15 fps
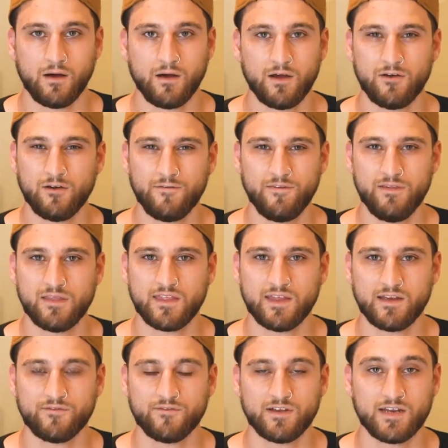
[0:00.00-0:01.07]
I often
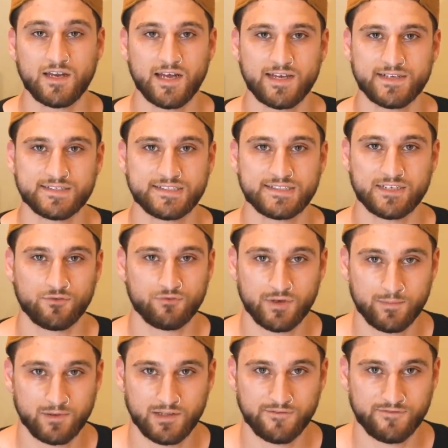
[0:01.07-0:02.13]
think of it as a ripple